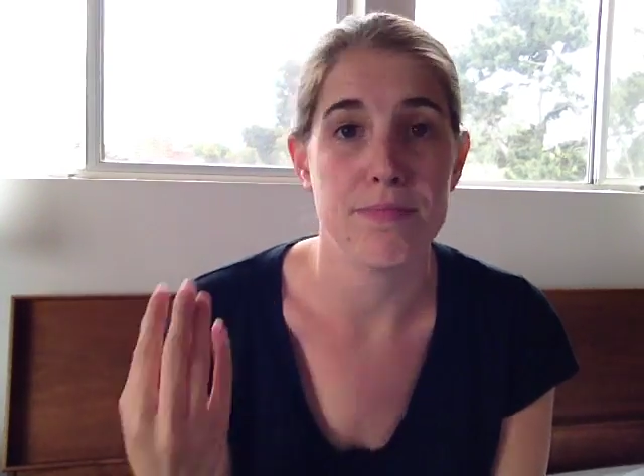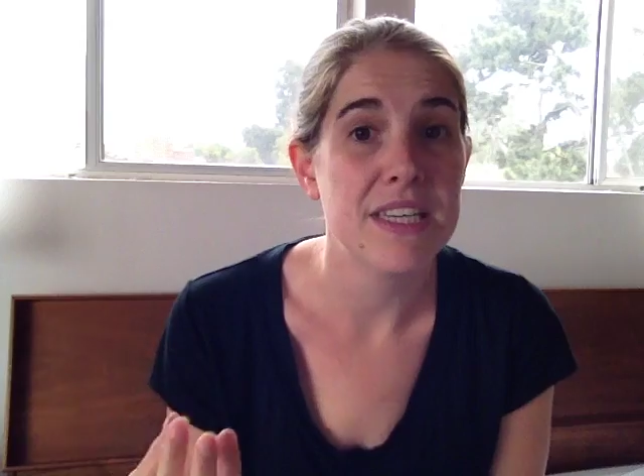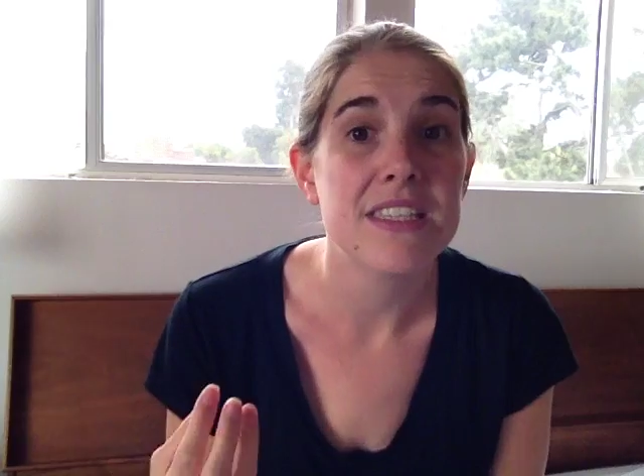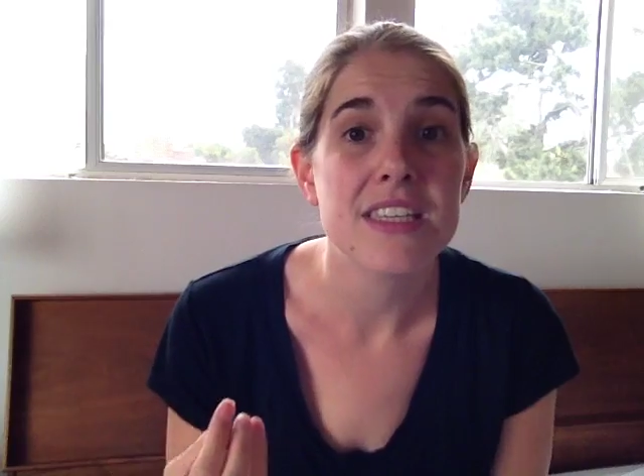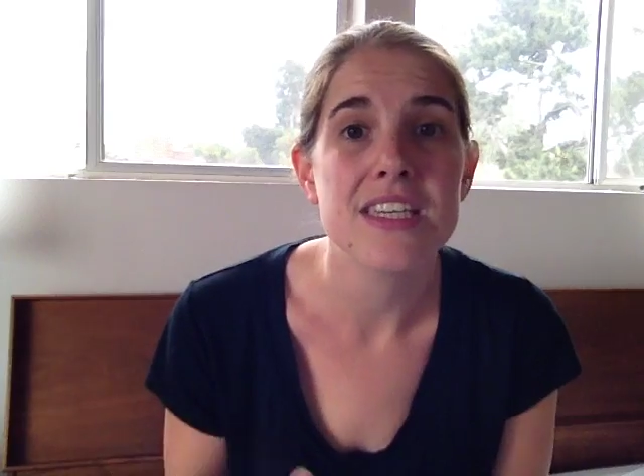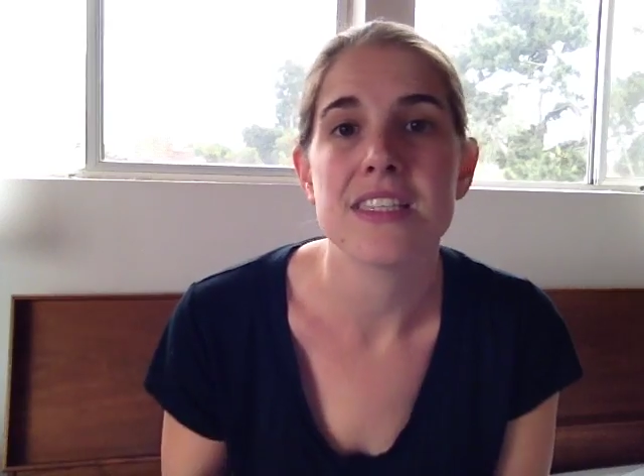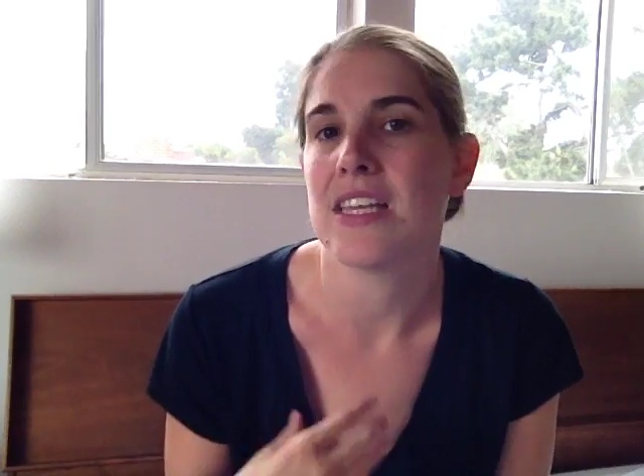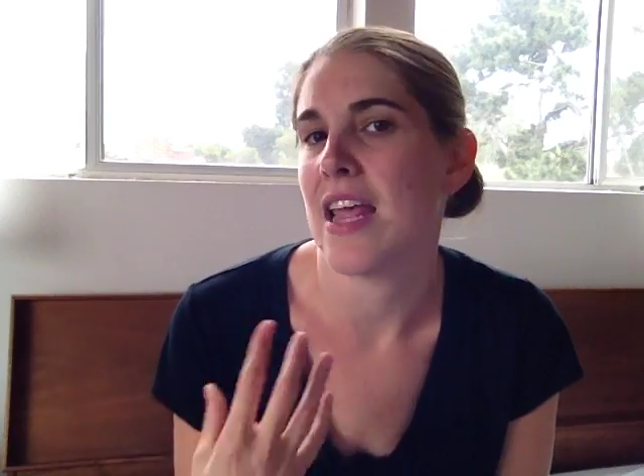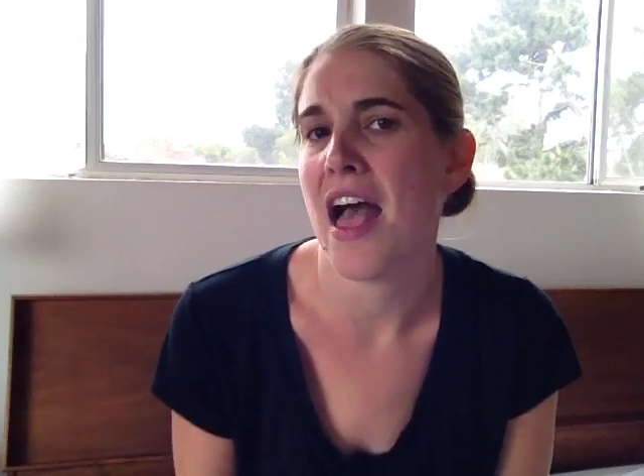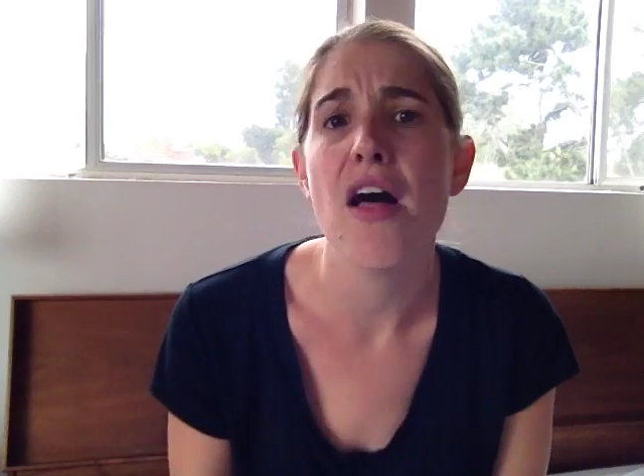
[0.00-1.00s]
business,
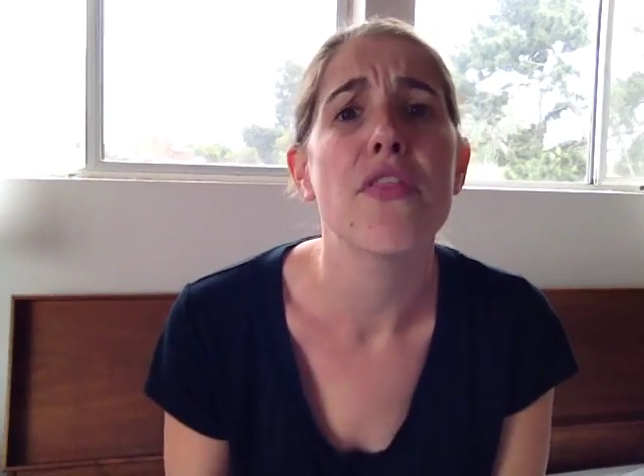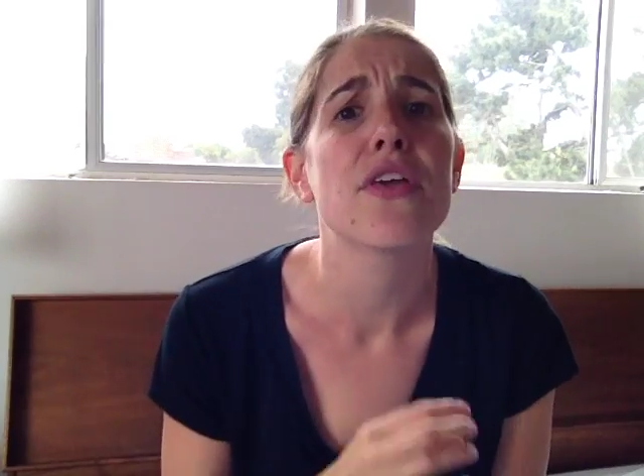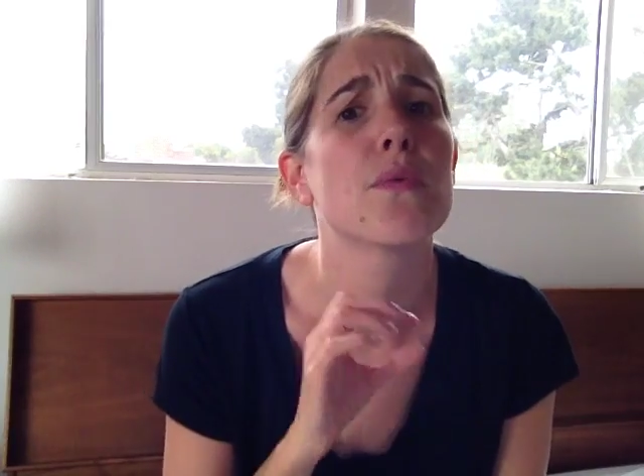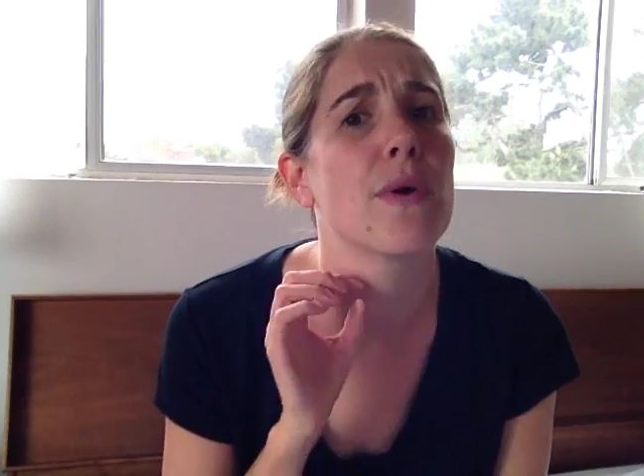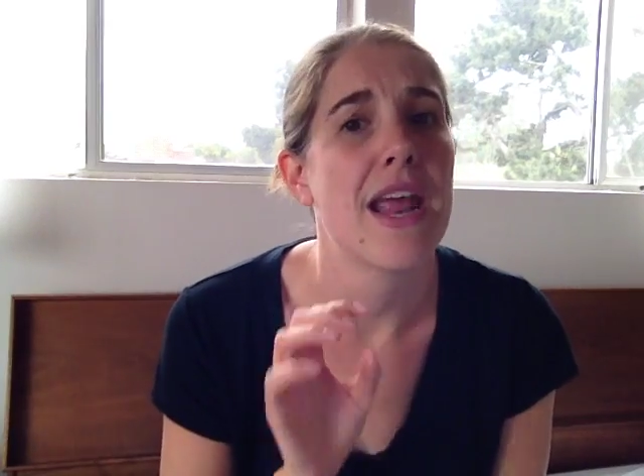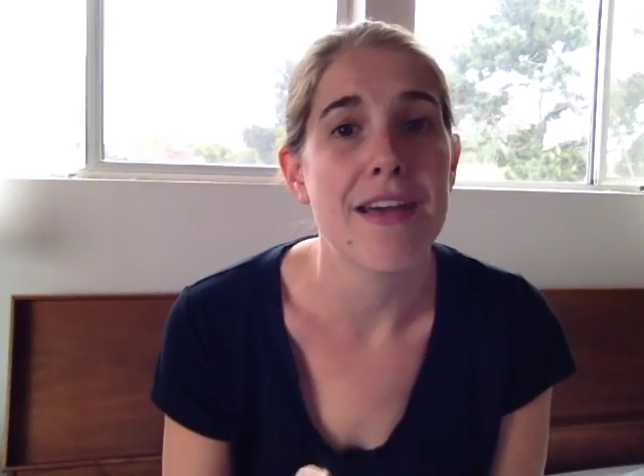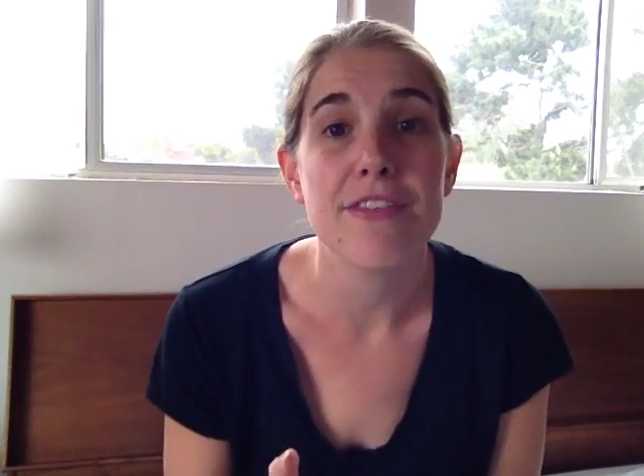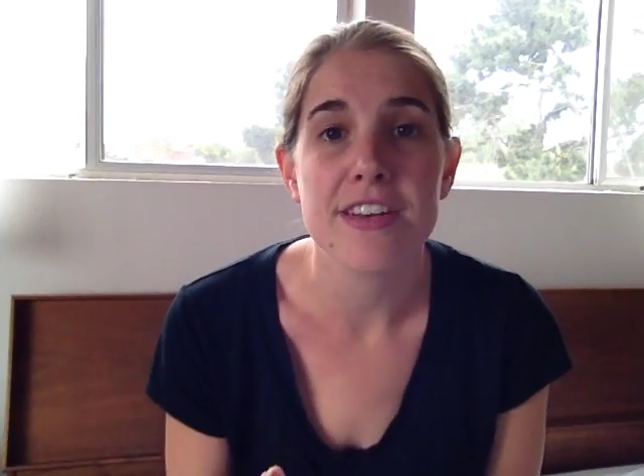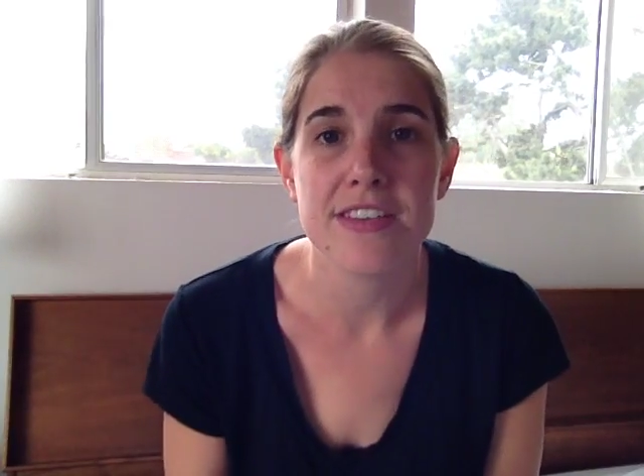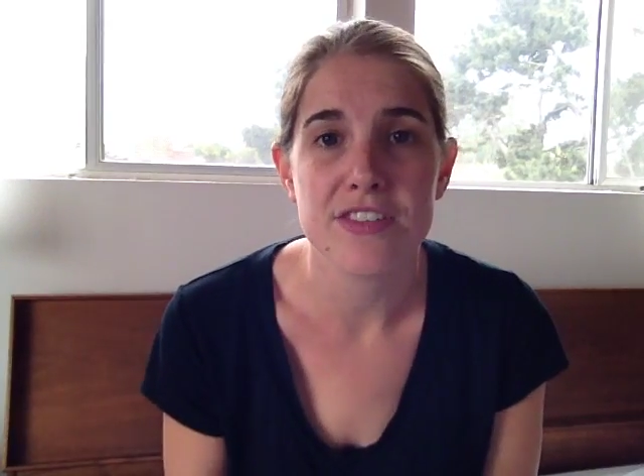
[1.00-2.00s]
in health, in
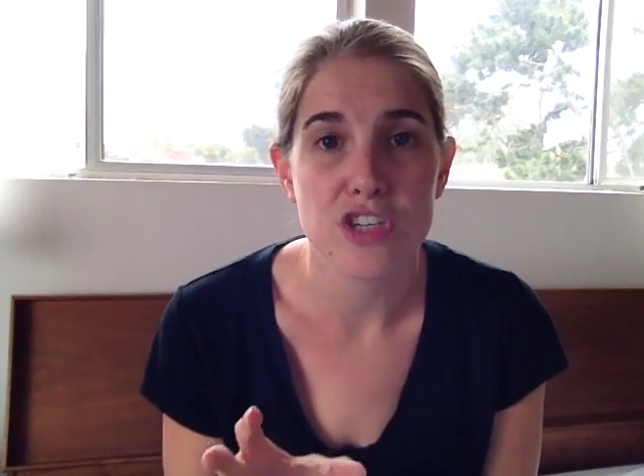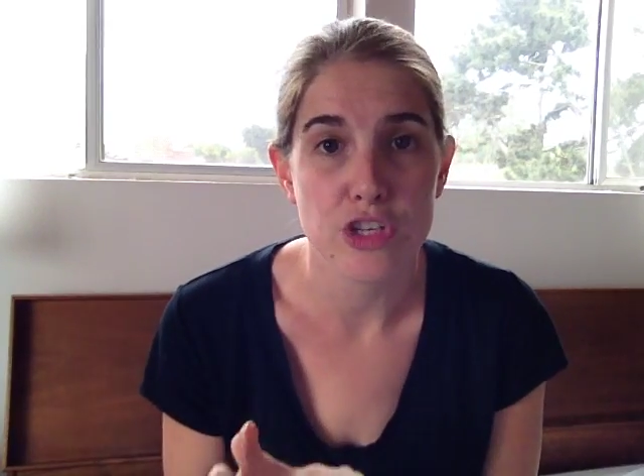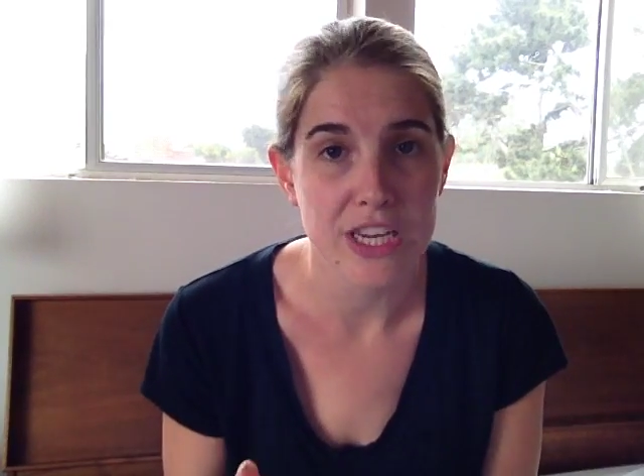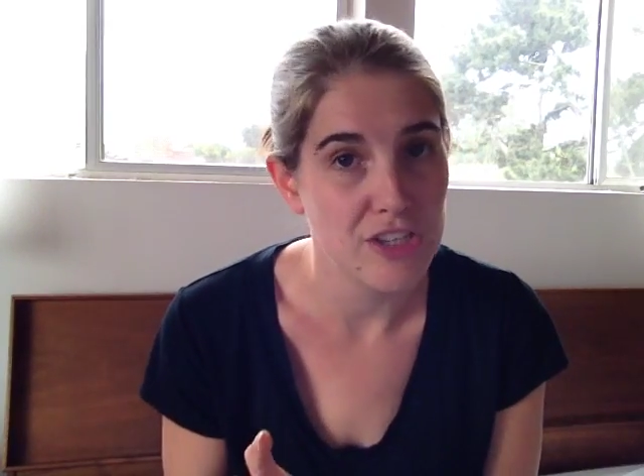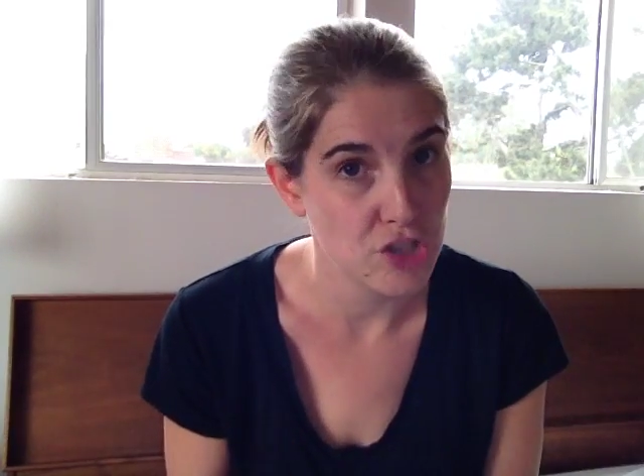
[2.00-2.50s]
whatever it is you're looking